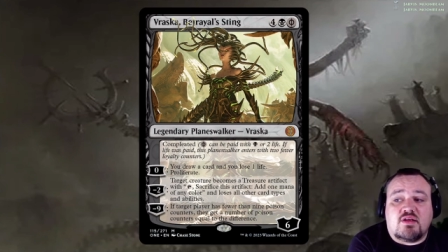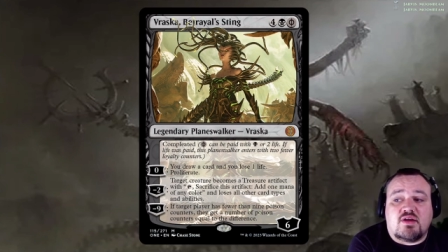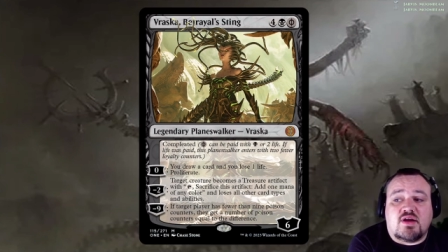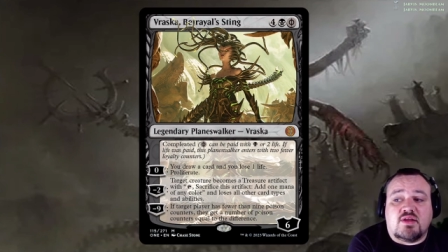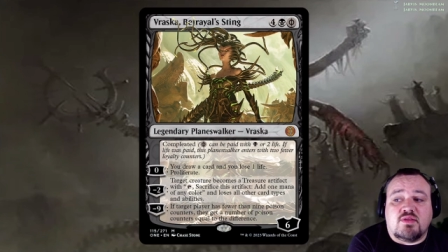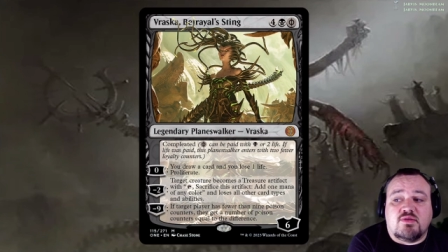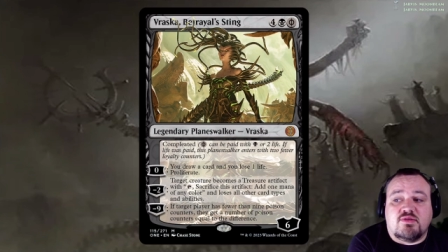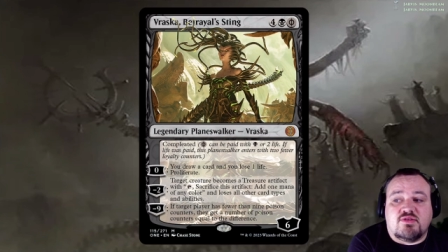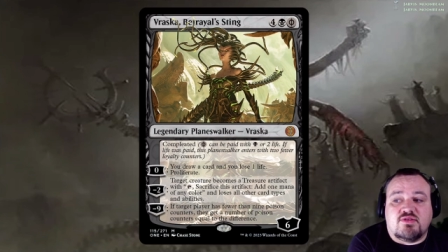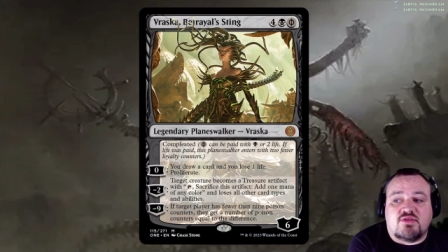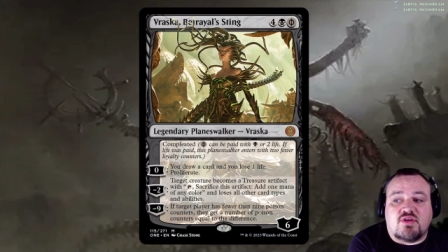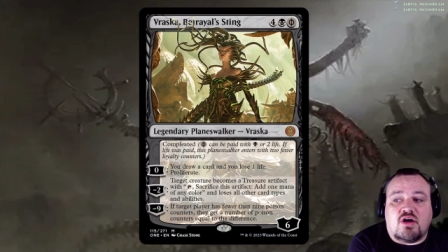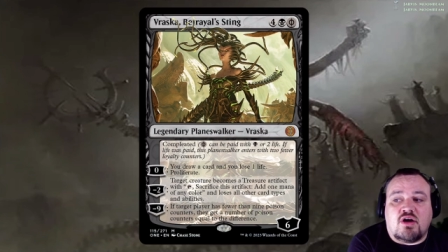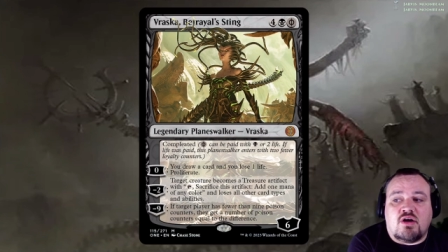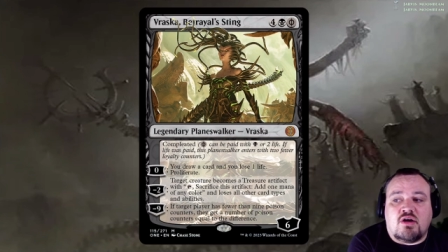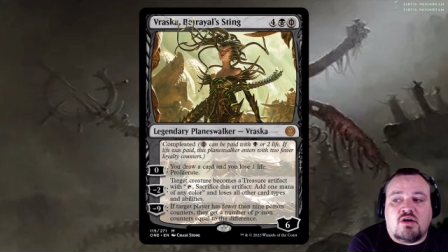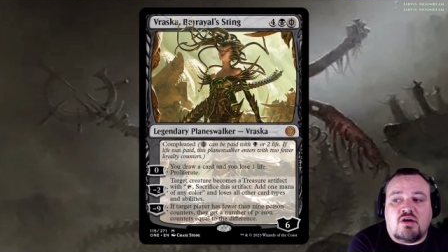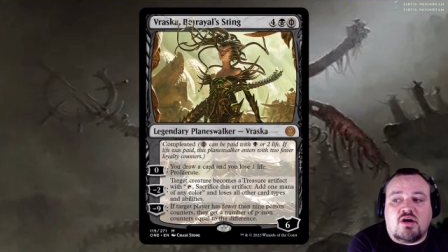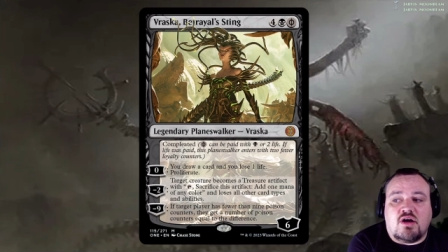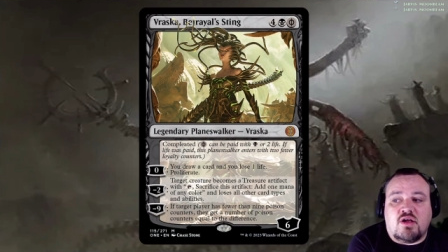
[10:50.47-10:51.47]
and loses
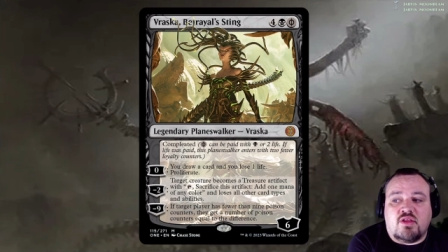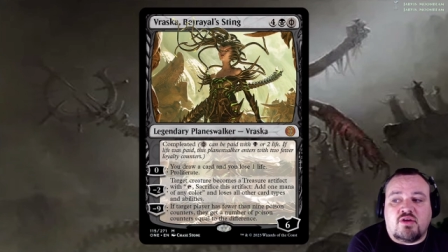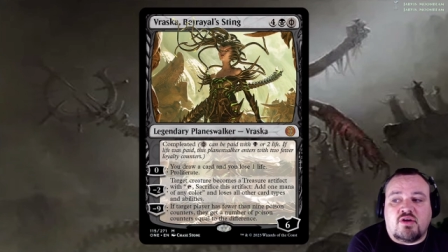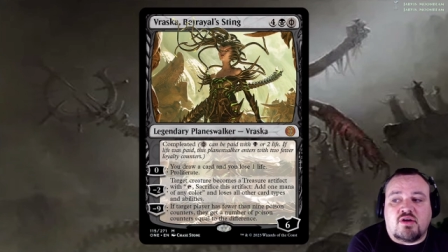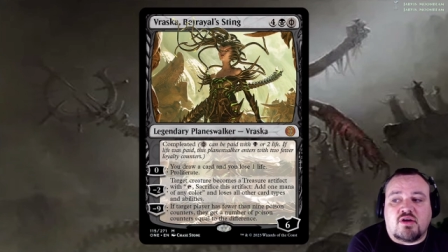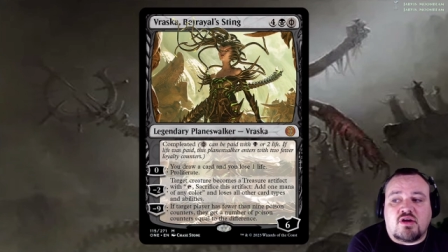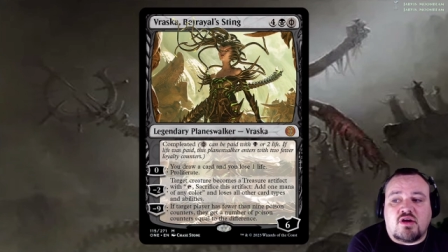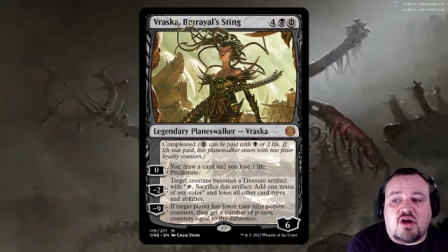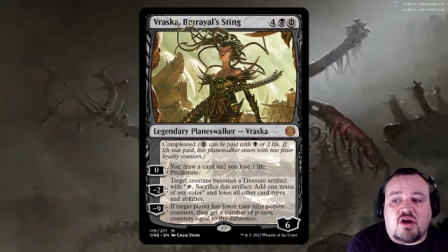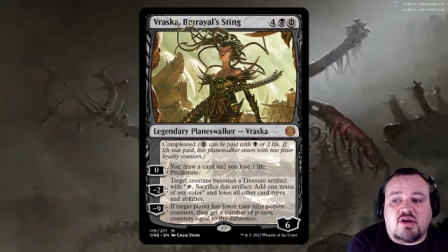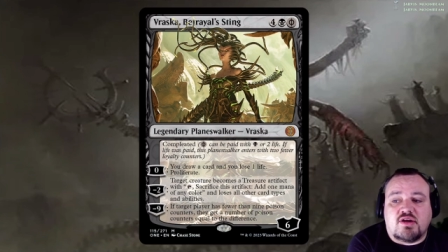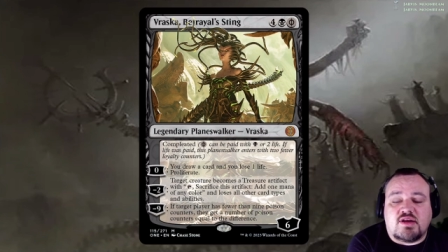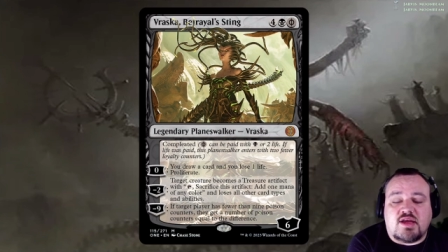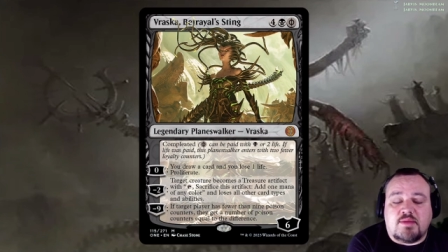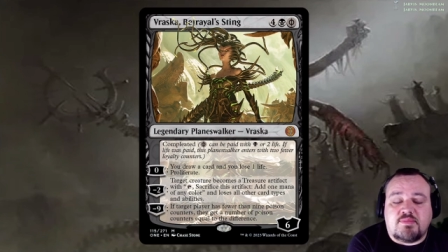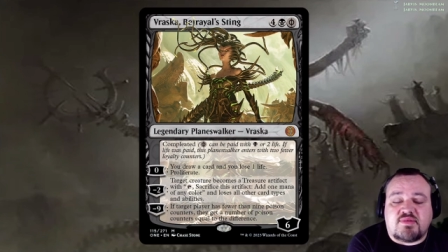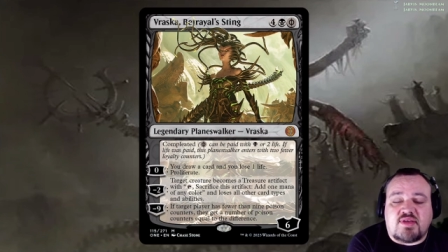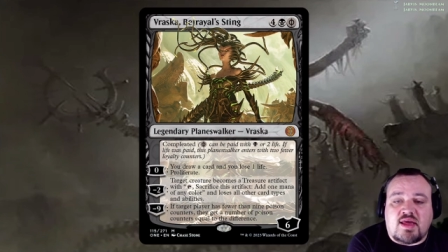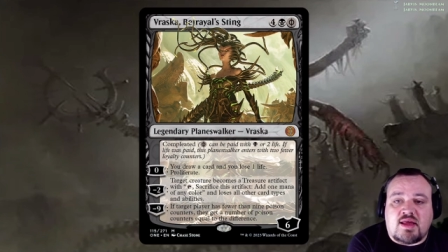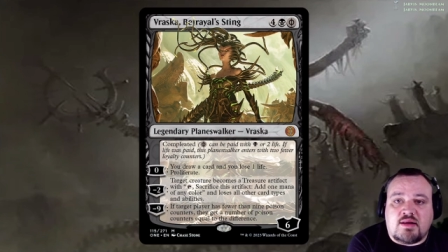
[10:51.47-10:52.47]
all other card
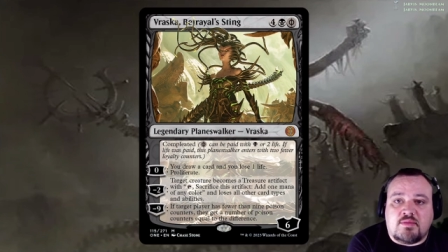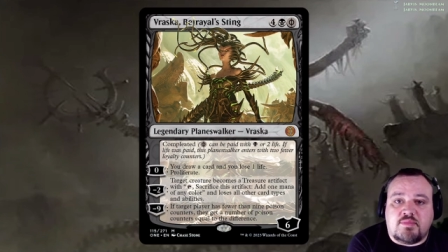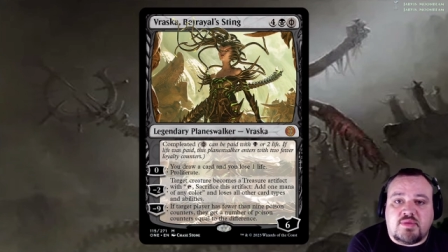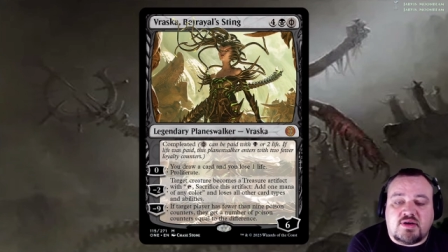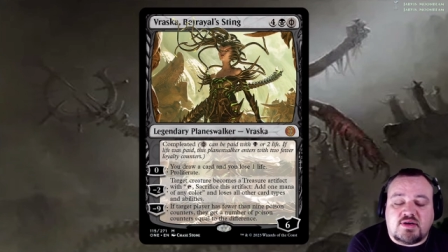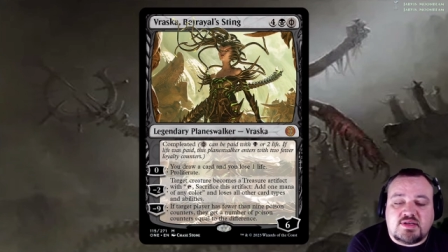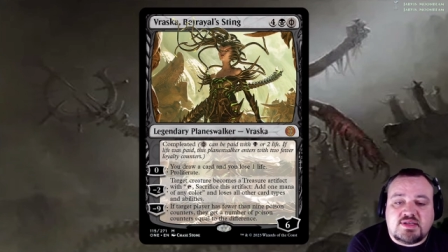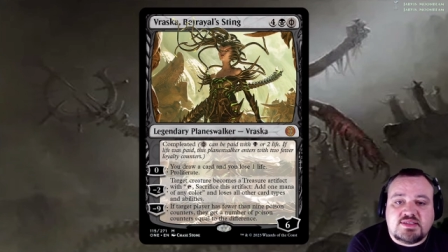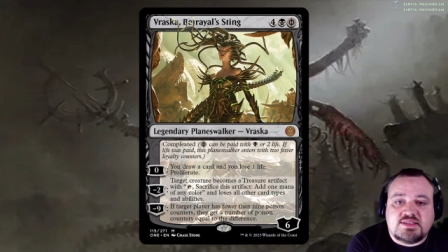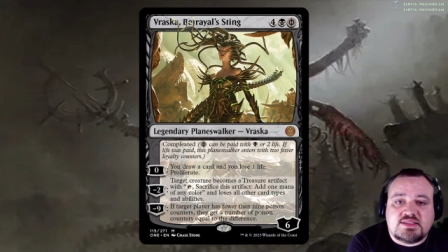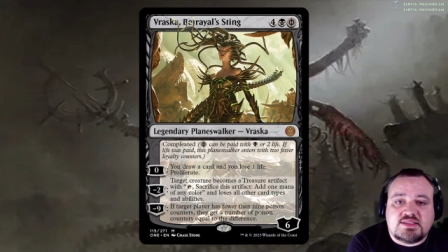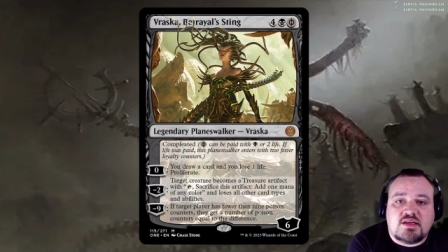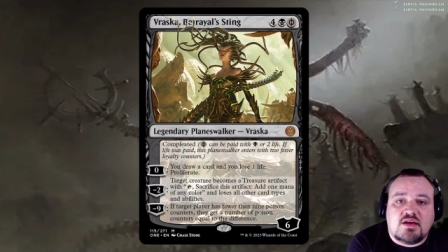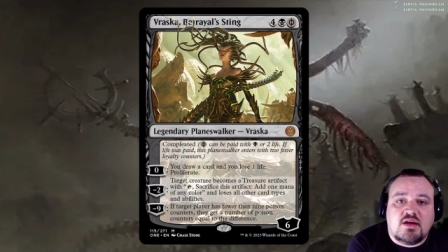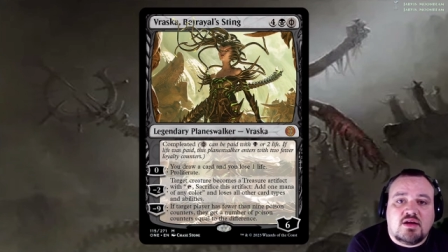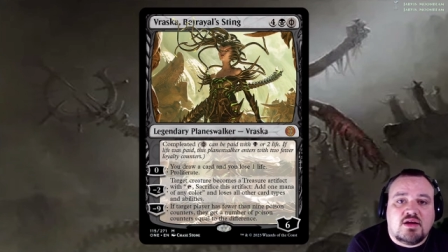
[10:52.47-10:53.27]
types and abilities.